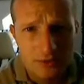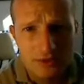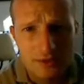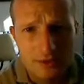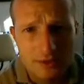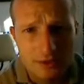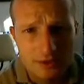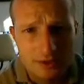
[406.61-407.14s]

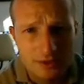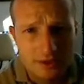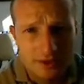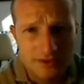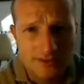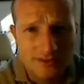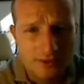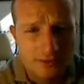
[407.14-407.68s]
monsieur,
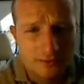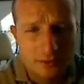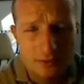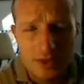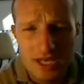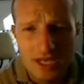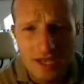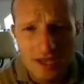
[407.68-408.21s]
s'il vous
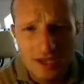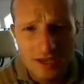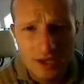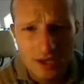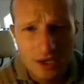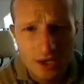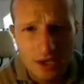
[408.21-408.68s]
plaît,